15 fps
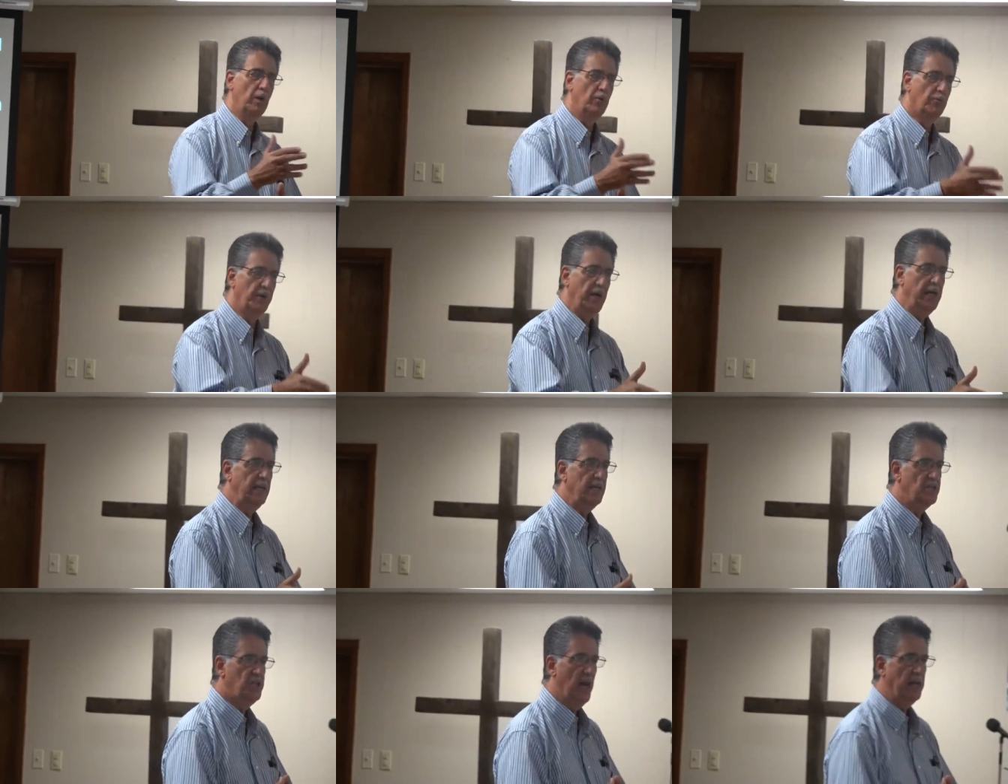we read
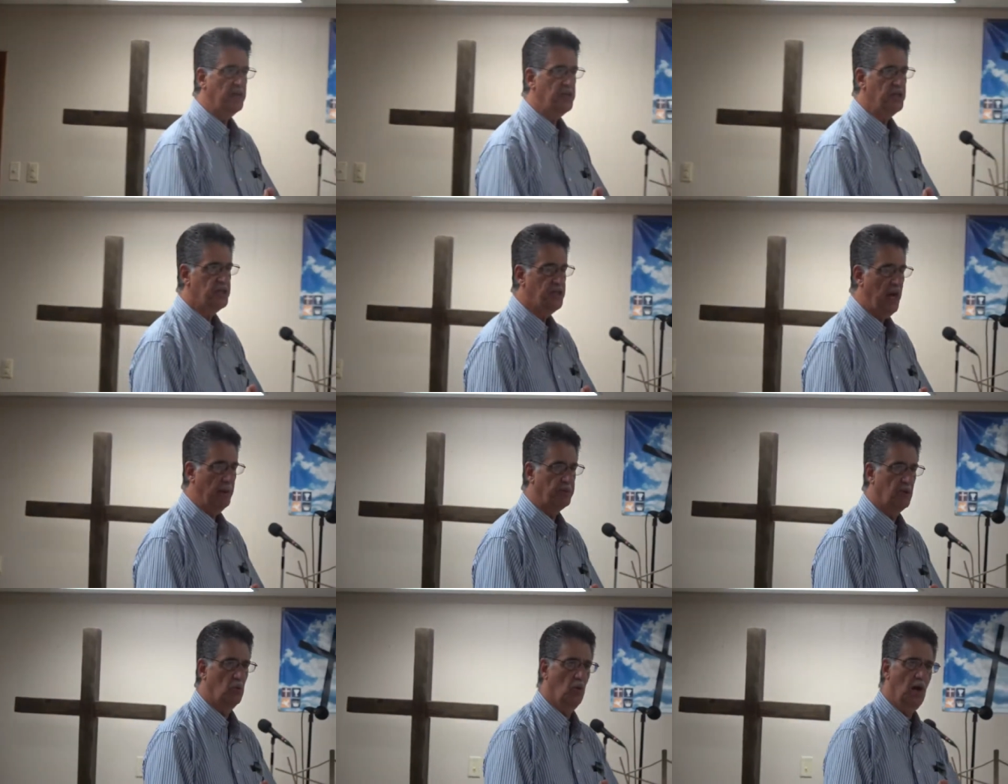in Genesis
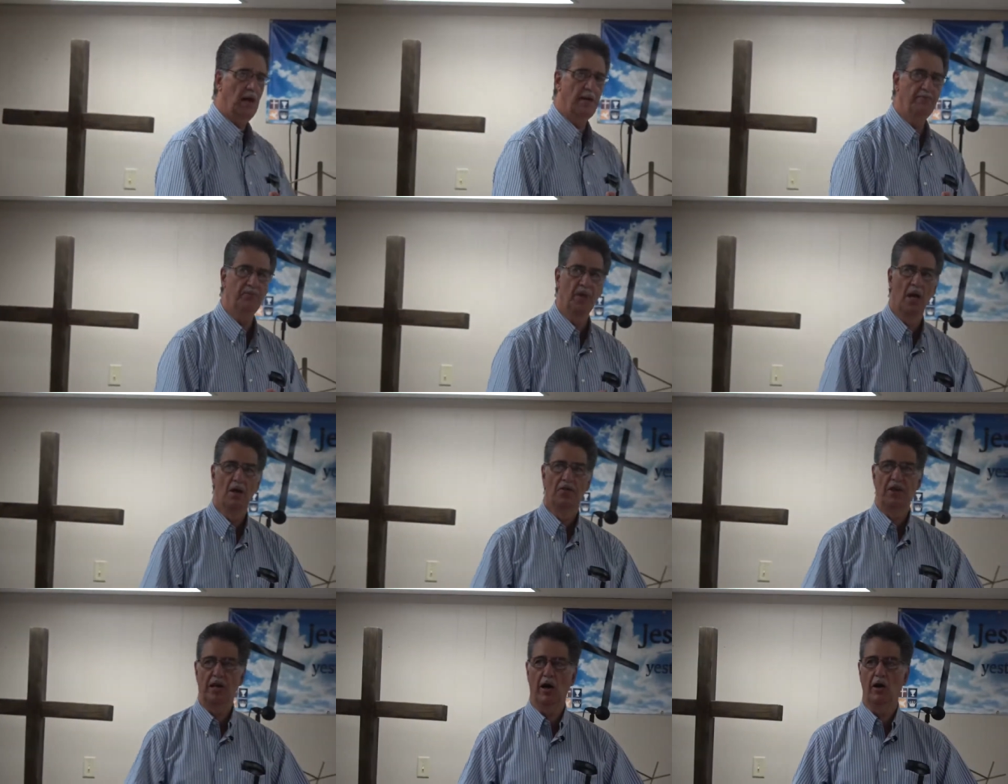chapter 1,
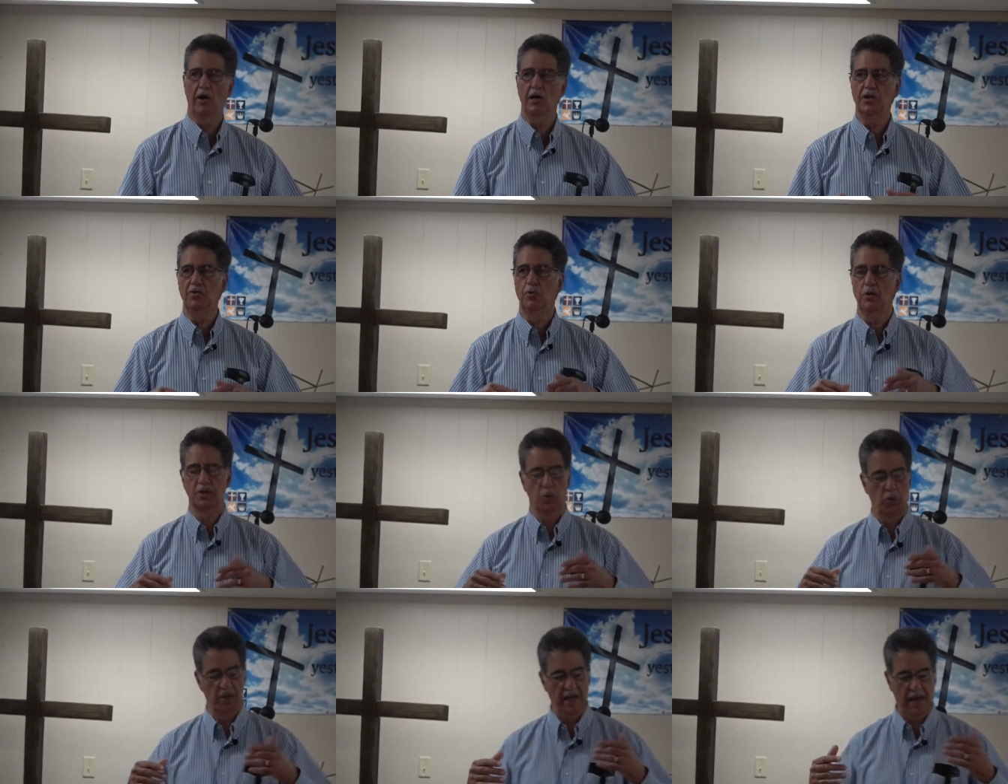the earth was
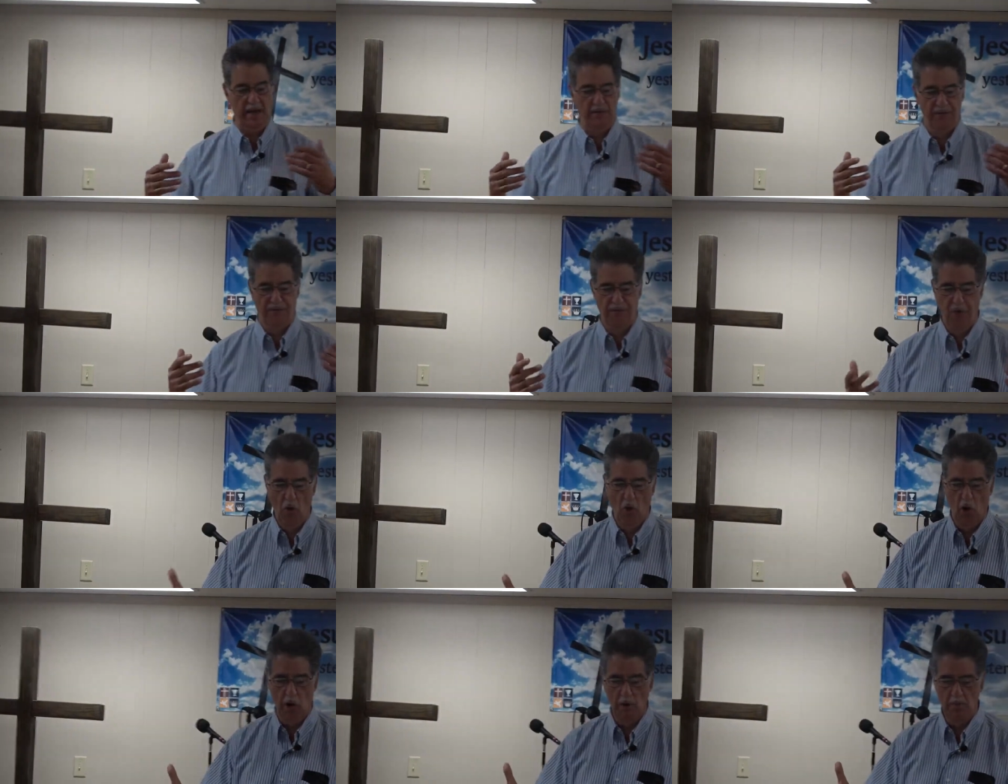without
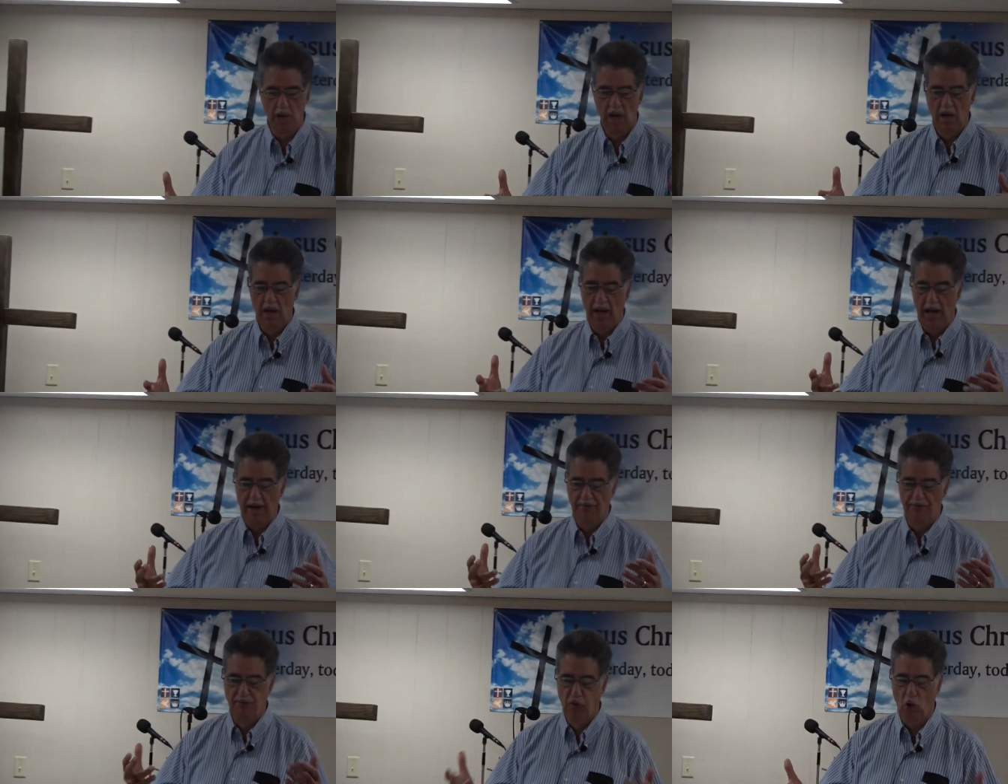form
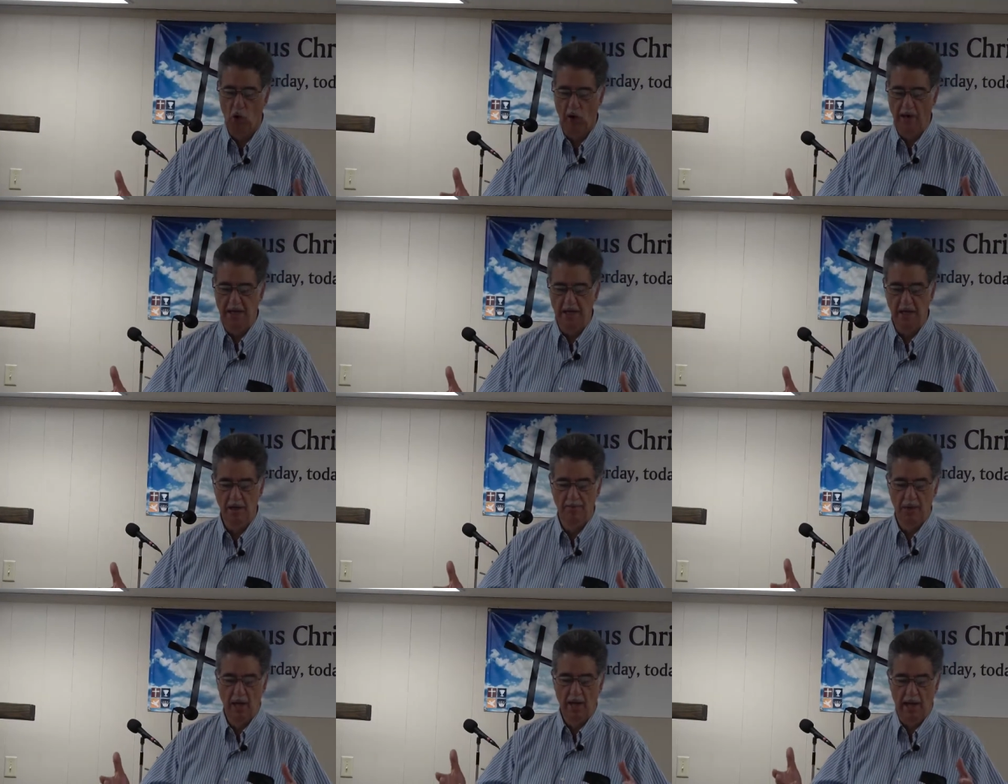and void,
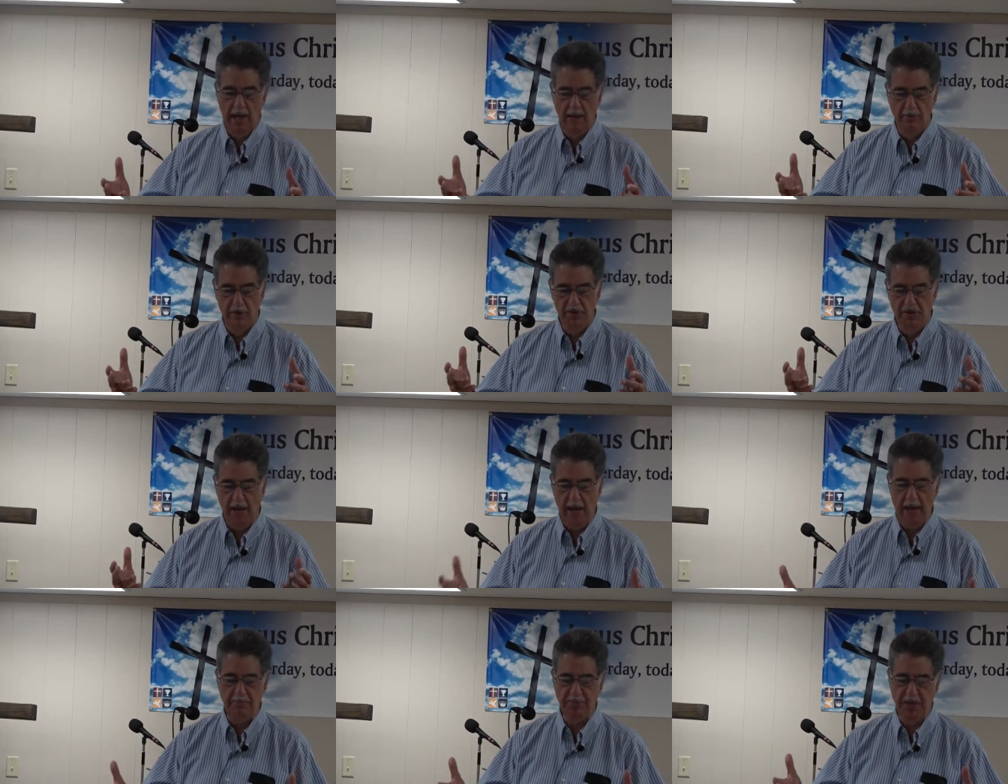and it was
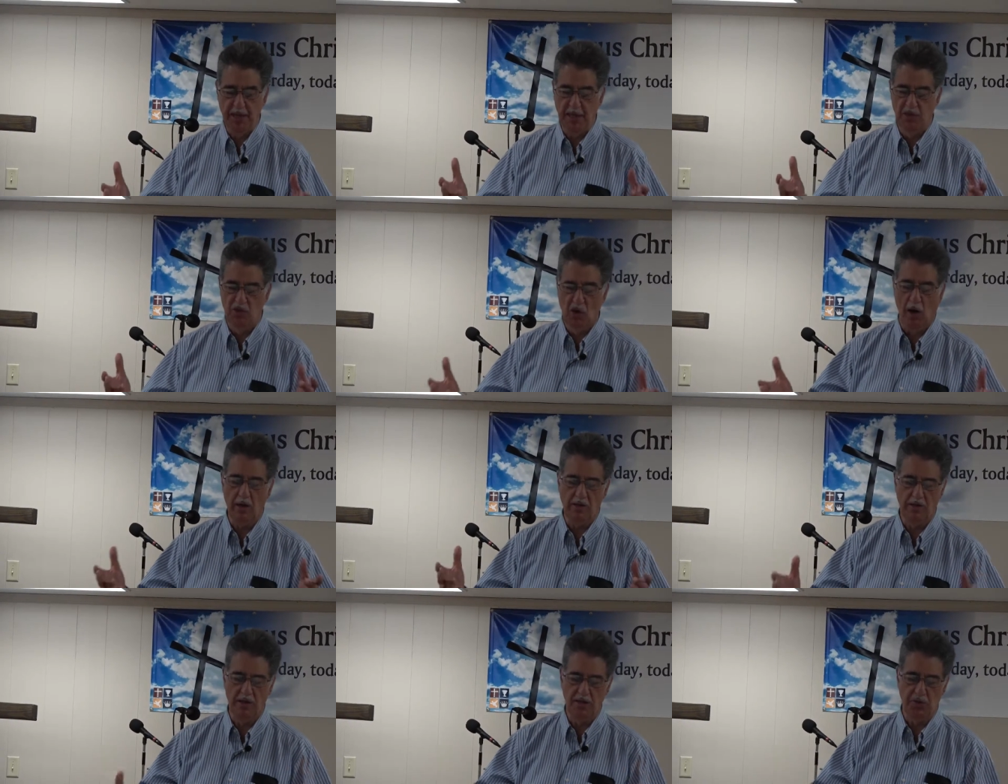empty, and
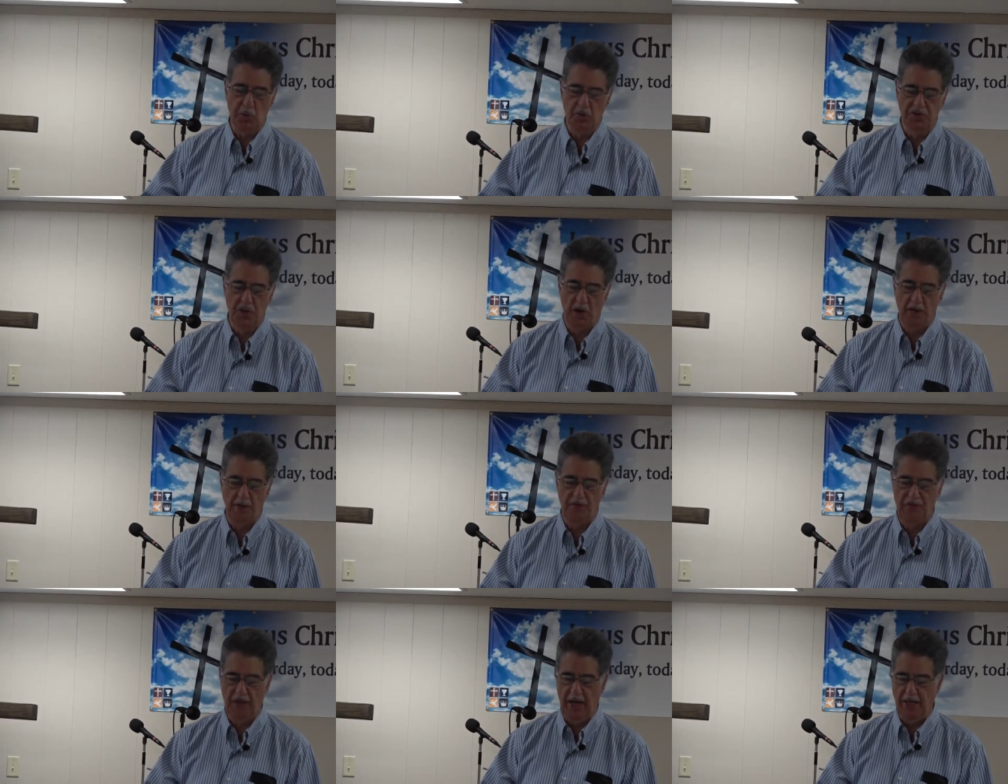darkness was on
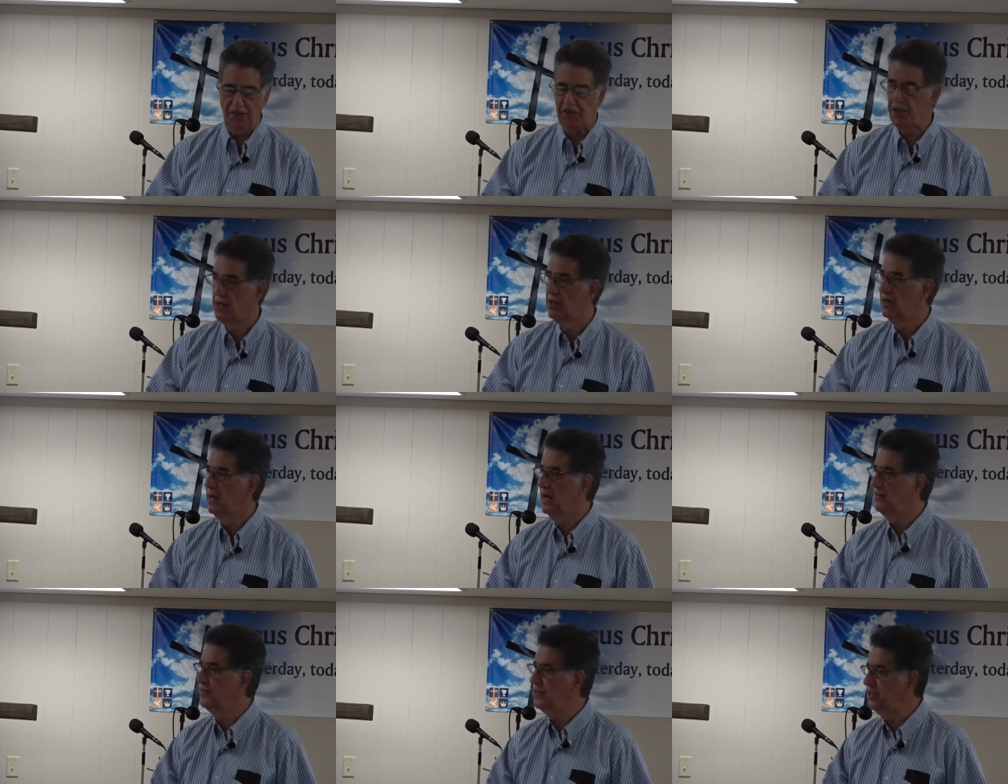the face
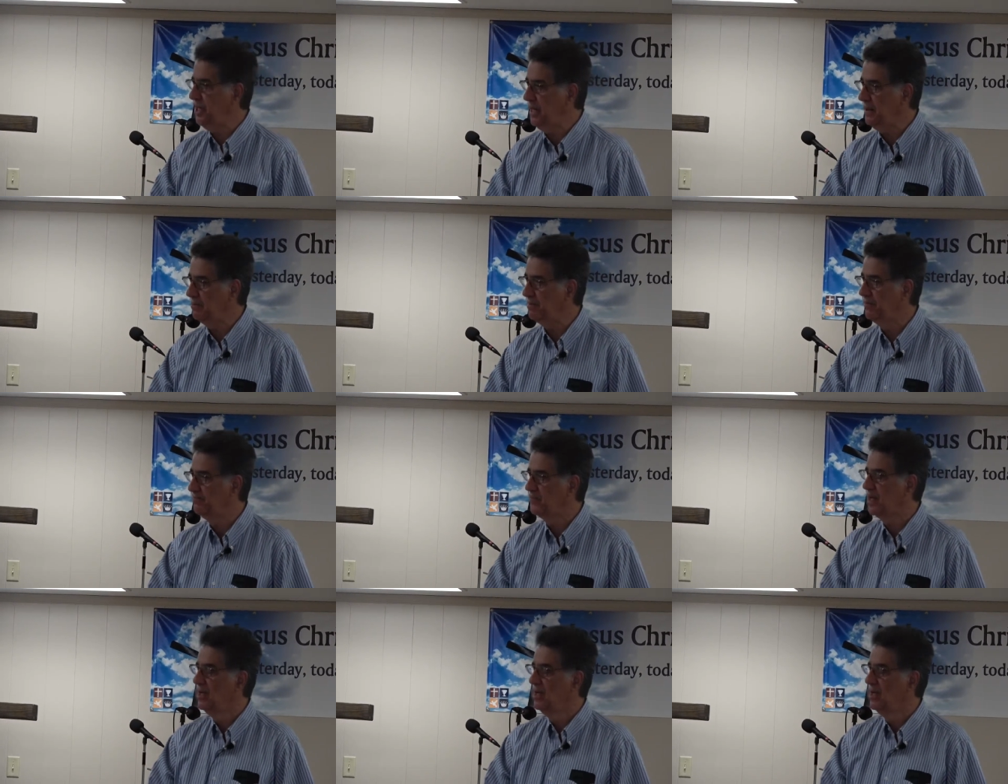of the deep.